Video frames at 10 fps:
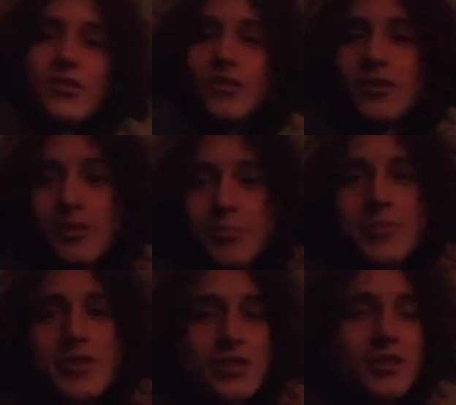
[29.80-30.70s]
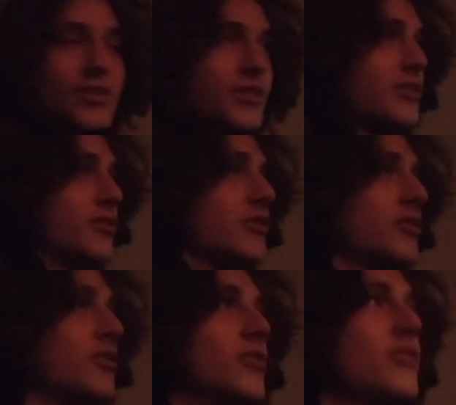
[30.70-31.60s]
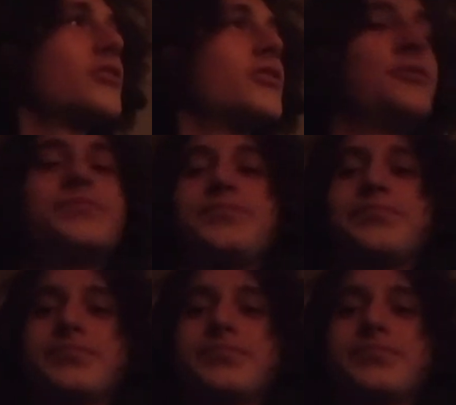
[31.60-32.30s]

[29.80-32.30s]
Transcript: Either way, I'm screwed.